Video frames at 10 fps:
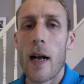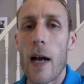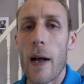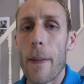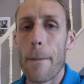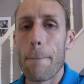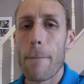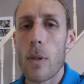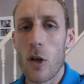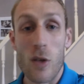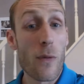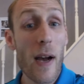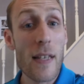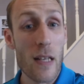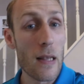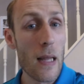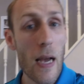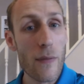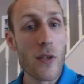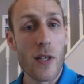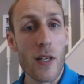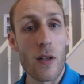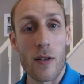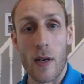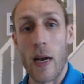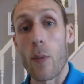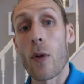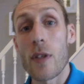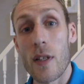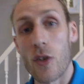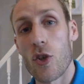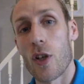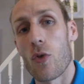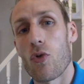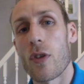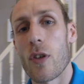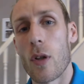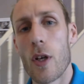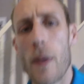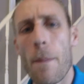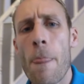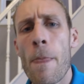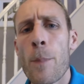lots of vital life skills that I wanted the children to learn.